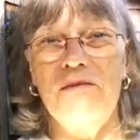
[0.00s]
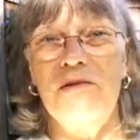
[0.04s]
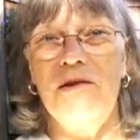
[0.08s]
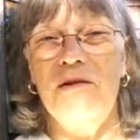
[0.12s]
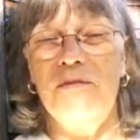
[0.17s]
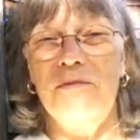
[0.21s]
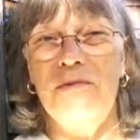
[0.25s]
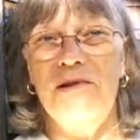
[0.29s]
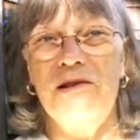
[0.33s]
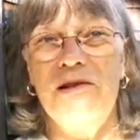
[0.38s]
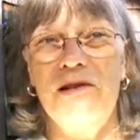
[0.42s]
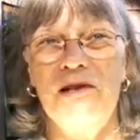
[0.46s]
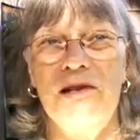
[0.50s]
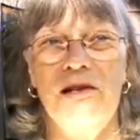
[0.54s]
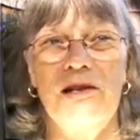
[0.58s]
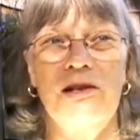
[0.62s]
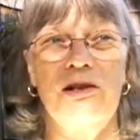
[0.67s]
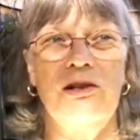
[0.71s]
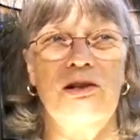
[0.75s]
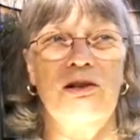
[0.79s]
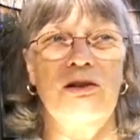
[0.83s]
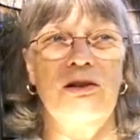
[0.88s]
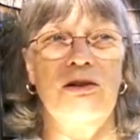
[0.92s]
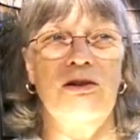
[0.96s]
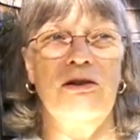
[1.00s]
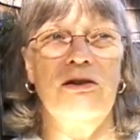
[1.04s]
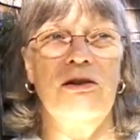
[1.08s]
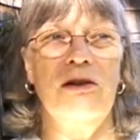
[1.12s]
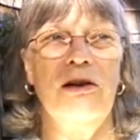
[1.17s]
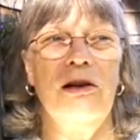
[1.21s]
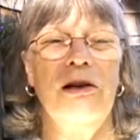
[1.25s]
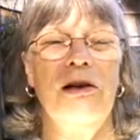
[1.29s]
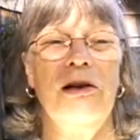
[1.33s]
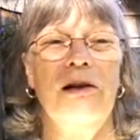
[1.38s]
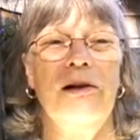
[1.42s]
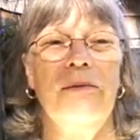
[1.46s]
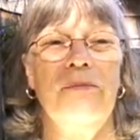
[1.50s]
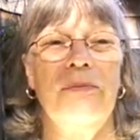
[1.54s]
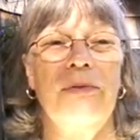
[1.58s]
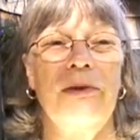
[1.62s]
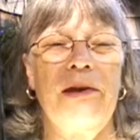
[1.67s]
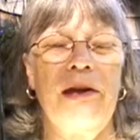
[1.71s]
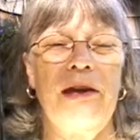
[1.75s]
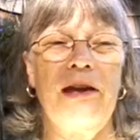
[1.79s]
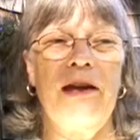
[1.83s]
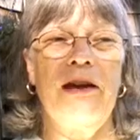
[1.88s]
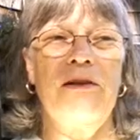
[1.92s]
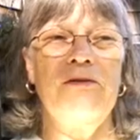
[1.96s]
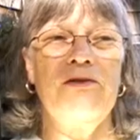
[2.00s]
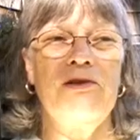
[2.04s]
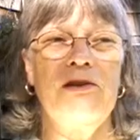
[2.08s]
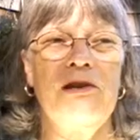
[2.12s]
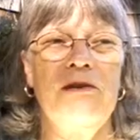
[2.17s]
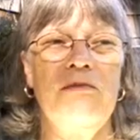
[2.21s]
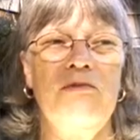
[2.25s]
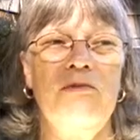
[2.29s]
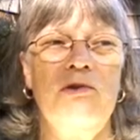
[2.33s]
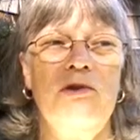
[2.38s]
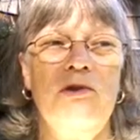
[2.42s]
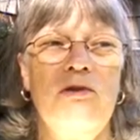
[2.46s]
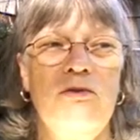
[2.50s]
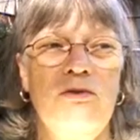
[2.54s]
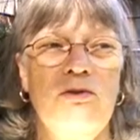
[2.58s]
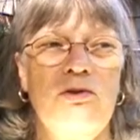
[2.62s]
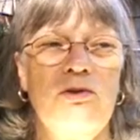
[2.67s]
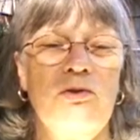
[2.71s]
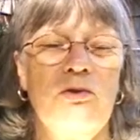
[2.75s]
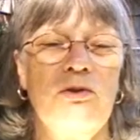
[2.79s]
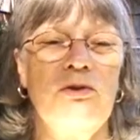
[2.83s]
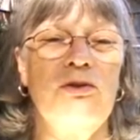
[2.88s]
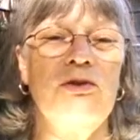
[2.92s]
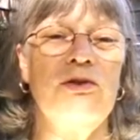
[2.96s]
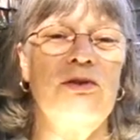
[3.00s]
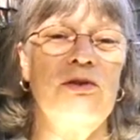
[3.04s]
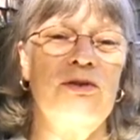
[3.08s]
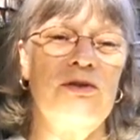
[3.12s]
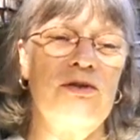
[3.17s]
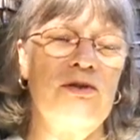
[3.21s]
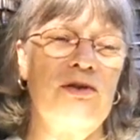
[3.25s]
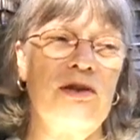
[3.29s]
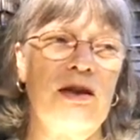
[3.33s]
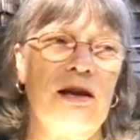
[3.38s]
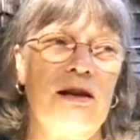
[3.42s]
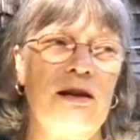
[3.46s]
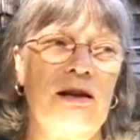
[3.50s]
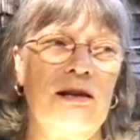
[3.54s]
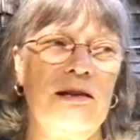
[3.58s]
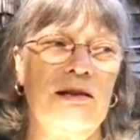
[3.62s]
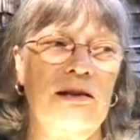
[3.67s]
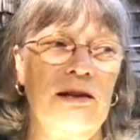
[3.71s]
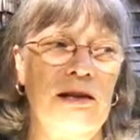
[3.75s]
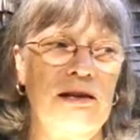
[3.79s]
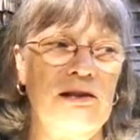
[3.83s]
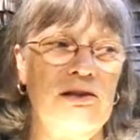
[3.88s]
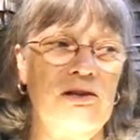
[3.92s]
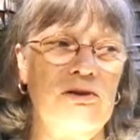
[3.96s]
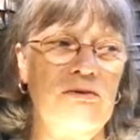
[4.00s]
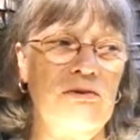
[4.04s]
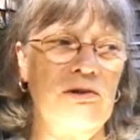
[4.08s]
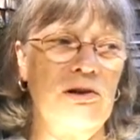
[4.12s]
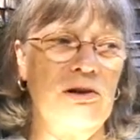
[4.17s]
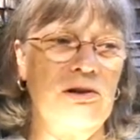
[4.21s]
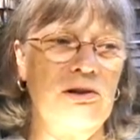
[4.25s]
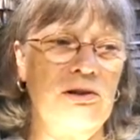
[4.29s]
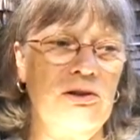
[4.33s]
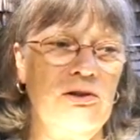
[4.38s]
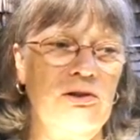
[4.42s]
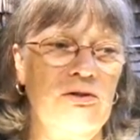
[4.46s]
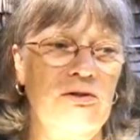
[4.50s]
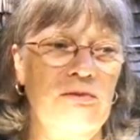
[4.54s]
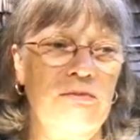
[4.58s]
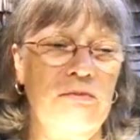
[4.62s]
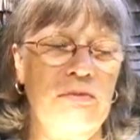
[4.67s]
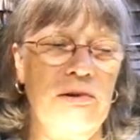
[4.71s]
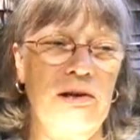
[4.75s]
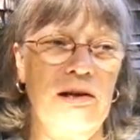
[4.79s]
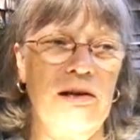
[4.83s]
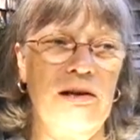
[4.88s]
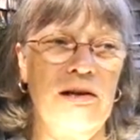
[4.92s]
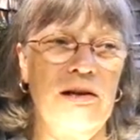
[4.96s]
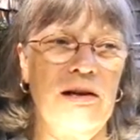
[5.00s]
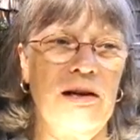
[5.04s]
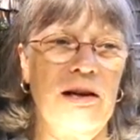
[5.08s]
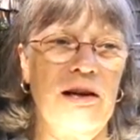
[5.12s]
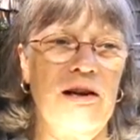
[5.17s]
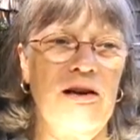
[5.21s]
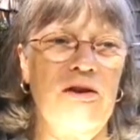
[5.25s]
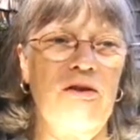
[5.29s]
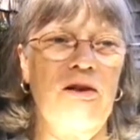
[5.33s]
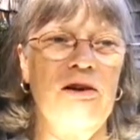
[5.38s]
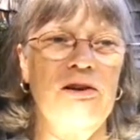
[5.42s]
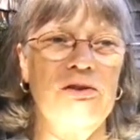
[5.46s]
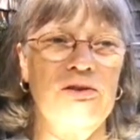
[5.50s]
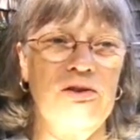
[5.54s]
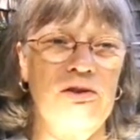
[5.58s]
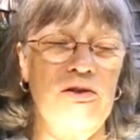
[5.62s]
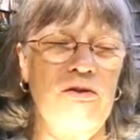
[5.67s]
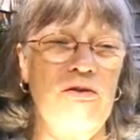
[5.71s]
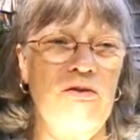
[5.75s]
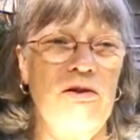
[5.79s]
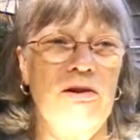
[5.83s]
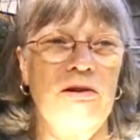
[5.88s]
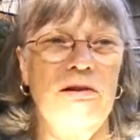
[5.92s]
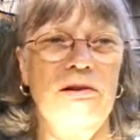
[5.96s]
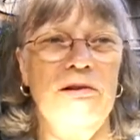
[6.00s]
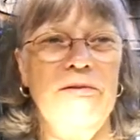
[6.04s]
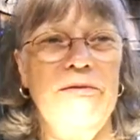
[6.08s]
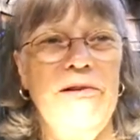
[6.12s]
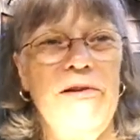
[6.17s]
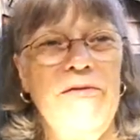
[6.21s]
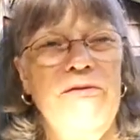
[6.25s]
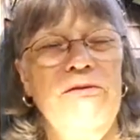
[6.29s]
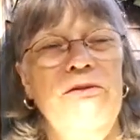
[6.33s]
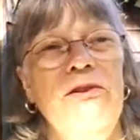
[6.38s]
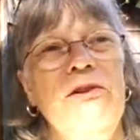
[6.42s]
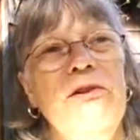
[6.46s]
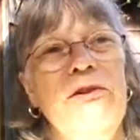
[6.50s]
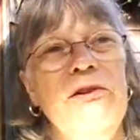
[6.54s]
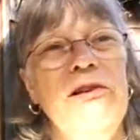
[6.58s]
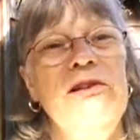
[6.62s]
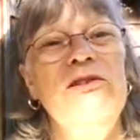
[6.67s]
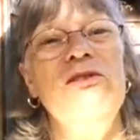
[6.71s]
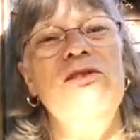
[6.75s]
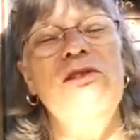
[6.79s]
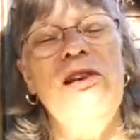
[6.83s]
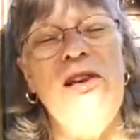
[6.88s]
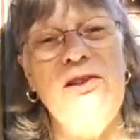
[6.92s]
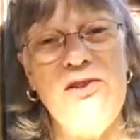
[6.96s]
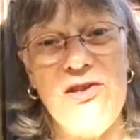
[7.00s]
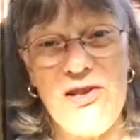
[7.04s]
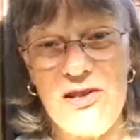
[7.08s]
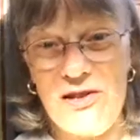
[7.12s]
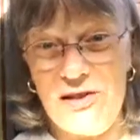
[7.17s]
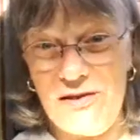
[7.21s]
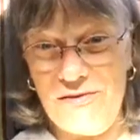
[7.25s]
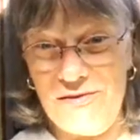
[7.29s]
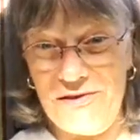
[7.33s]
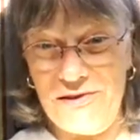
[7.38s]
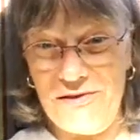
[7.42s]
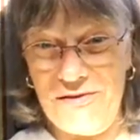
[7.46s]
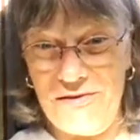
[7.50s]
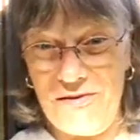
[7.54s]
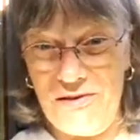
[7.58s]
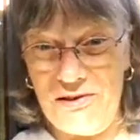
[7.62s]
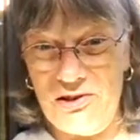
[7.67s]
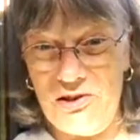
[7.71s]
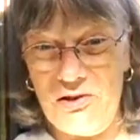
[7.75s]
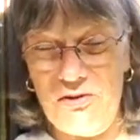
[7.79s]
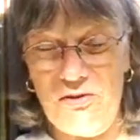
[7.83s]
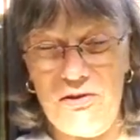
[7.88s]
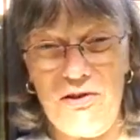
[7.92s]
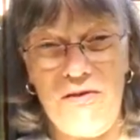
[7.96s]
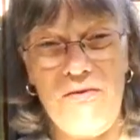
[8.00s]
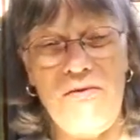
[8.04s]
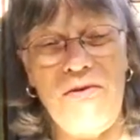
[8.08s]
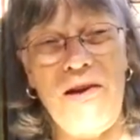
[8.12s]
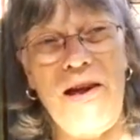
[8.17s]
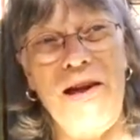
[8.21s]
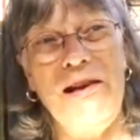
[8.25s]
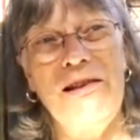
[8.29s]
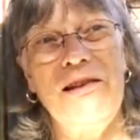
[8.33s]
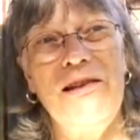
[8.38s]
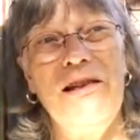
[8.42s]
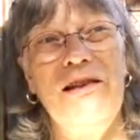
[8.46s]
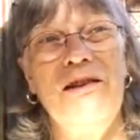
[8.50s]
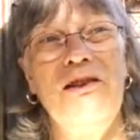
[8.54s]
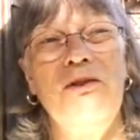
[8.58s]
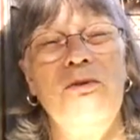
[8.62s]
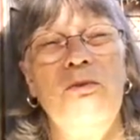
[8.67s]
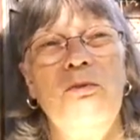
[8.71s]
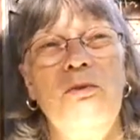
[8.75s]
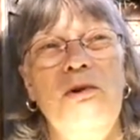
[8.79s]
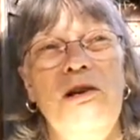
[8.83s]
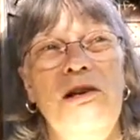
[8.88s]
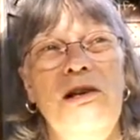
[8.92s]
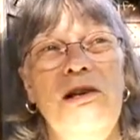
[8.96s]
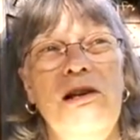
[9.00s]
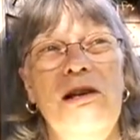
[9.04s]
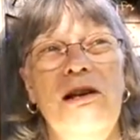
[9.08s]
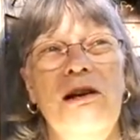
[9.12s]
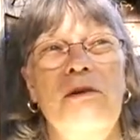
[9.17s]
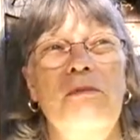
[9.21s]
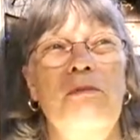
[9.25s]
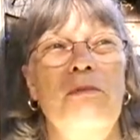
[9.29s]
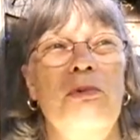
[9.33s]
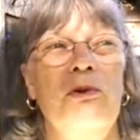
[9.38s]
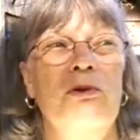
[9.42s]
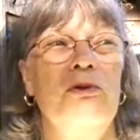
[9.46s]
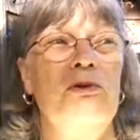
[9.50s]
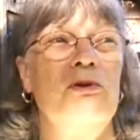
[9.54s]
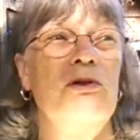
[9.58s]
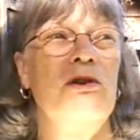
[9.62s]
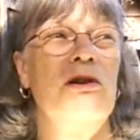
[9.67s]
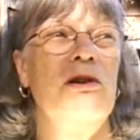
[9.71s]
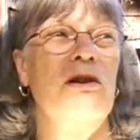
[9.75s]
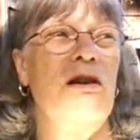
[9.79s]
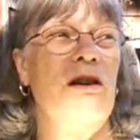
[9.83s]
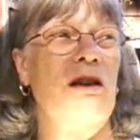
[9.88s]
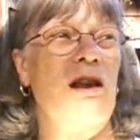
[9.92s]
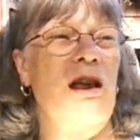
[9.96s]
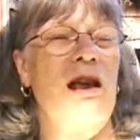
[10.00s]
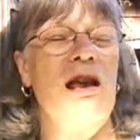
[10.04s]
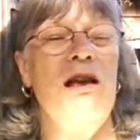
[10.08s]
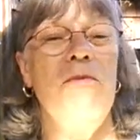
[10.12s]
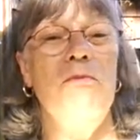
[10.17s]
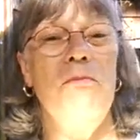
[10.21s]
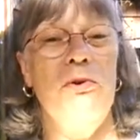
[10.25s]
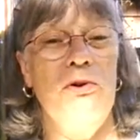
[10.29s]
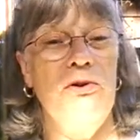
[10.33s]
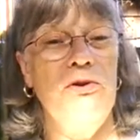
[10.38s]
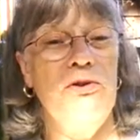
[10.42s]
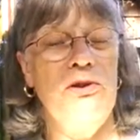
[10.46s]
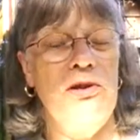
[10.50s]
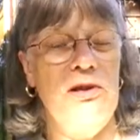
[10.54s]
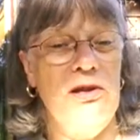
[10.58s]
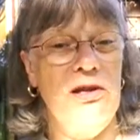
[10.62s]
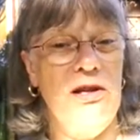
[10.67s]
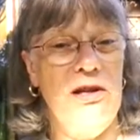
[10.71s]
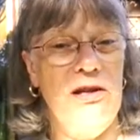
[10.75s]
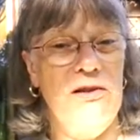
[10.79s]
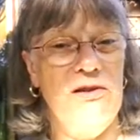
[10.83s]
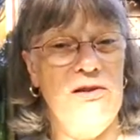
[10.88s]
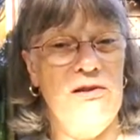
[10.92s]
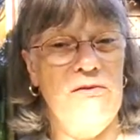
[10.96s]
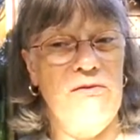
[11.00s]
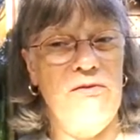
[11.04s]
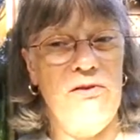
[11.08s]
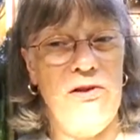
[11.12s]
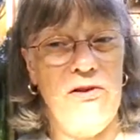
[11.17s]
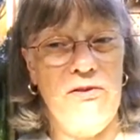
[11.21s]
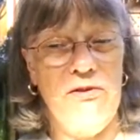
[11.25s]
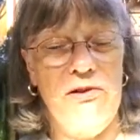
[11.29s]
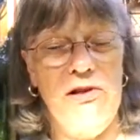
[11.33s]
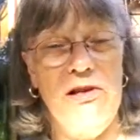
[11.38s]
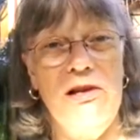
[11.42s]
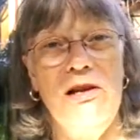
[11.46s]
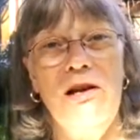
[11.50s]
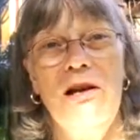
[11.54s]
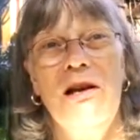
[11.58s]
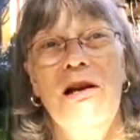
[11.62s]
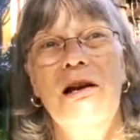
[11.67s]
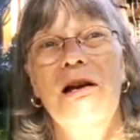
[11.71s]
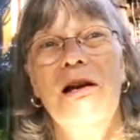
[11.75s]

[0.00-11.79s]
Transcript: In particular, I have some new sources that I'd like to include, but I also am very sensitive to the fact that the reading burden is a very